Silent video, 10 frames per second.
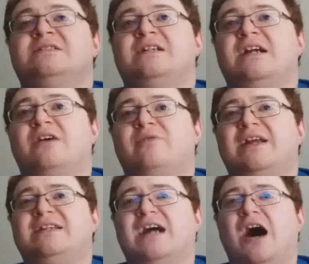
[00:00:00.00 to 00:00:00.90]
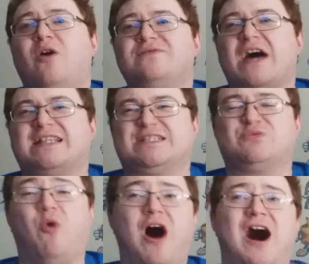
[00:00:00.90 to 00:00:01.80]
Here we go with a
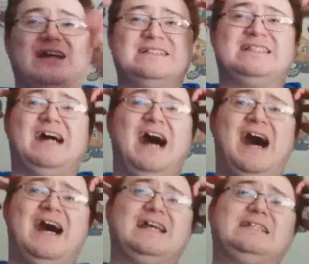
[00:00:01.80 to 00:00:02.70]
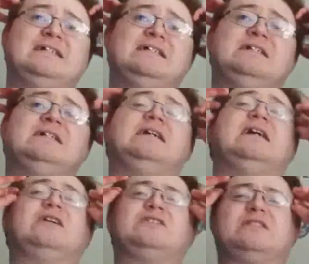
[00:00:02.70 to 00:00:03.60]
swanton.
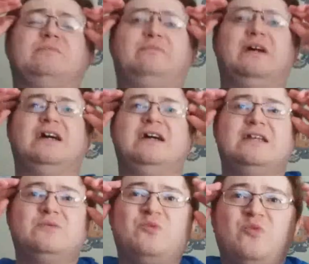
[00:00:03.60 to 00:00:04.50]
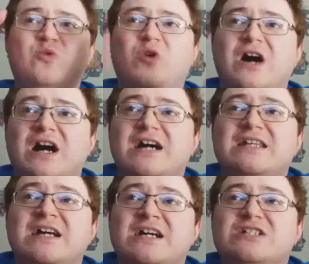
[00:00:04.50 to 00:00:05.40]
Here's the pin.
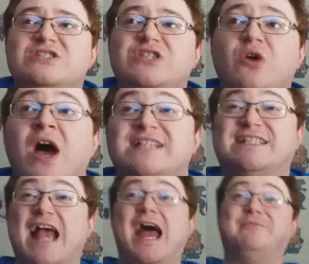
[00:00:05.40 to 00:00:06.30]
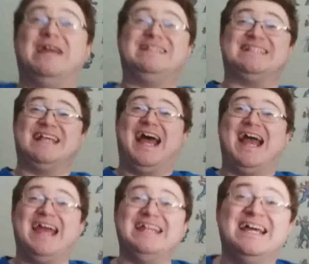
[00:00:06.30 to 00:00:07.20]
1, 2. Sami
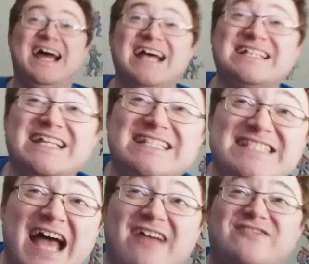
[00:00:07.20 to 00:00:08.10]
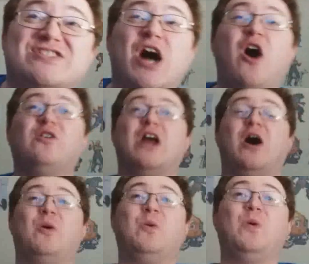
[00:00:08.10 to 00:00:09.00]
Zayn is going to save
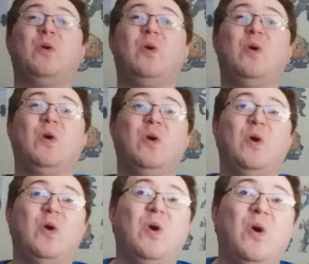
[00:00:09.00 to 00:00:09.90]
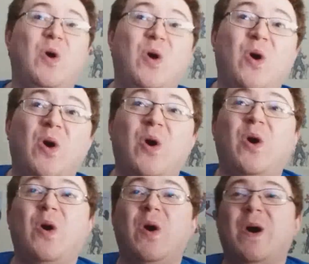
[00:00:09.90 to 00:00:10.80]
Solo.
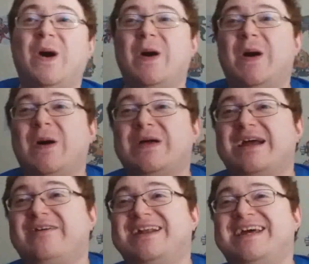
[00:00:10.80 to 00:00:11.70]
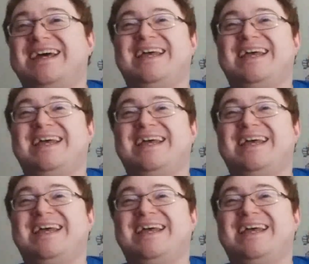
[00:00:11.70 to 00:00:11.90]
Oh, there it is.